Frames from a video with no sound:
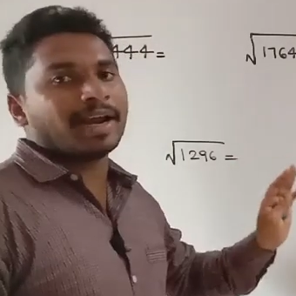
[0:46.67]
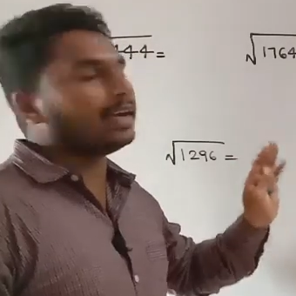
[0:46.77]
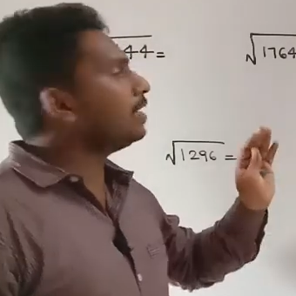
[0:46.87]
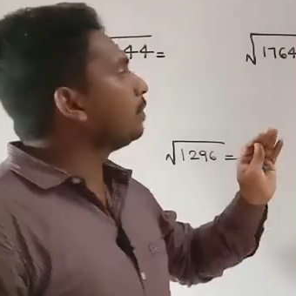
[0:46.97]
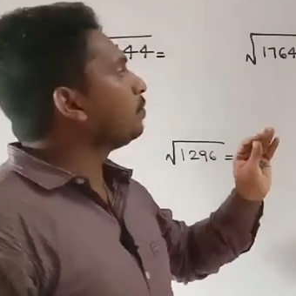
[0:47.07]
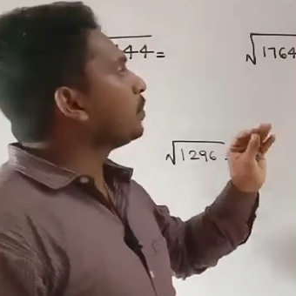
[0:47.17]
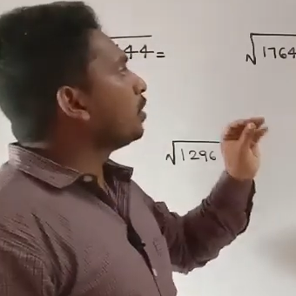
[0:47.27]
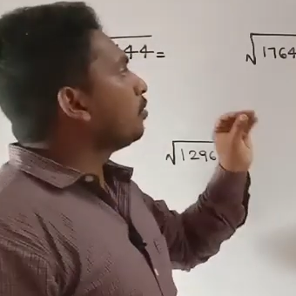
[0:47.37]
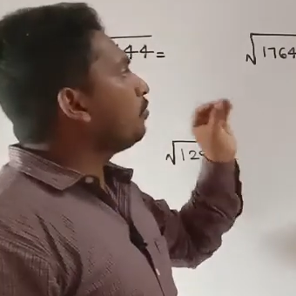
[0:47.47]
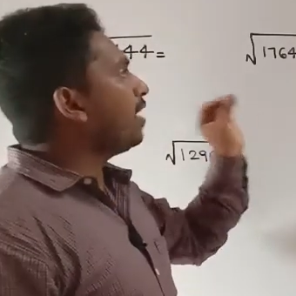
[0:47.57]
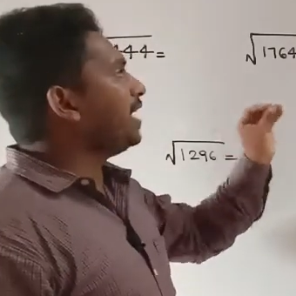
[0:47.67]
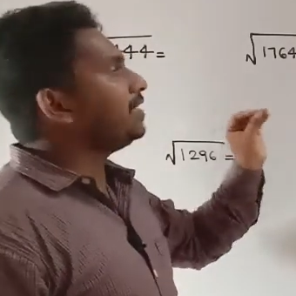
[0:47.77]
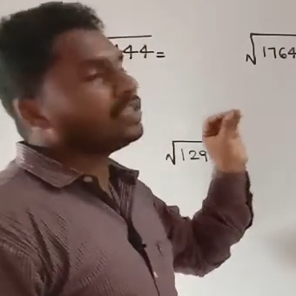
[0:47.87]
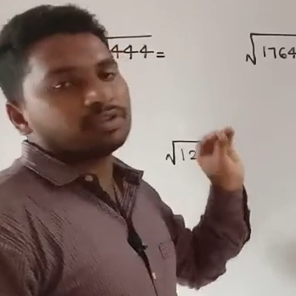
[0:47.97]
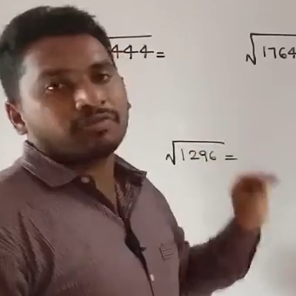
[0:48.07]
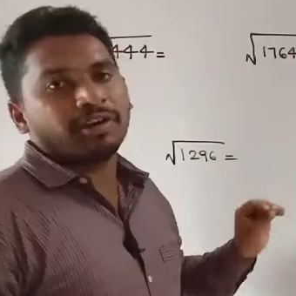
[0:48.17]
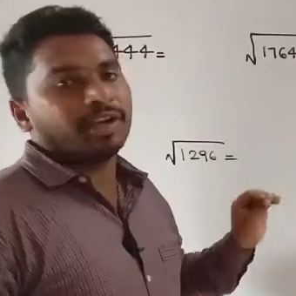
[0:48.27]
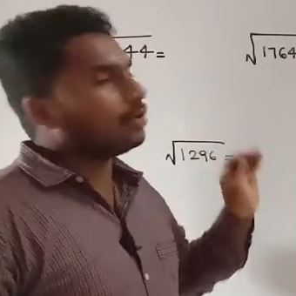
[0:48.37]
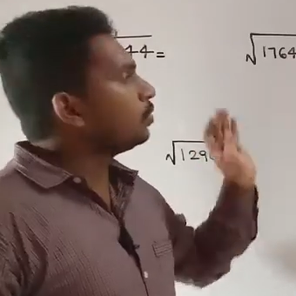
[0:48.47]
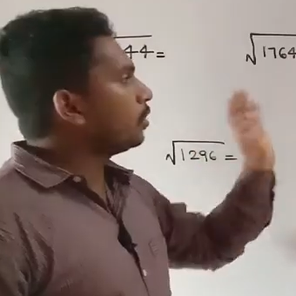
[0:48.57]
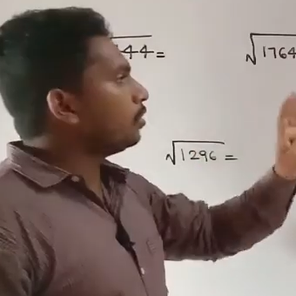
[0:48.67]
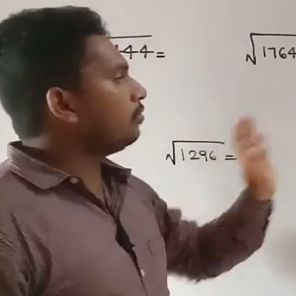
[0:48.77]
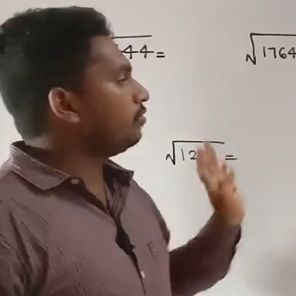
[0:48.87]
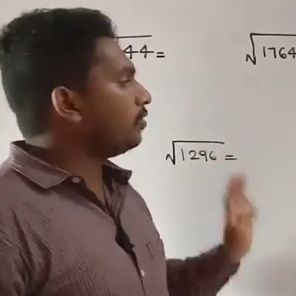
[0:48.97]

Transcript: and find the square root of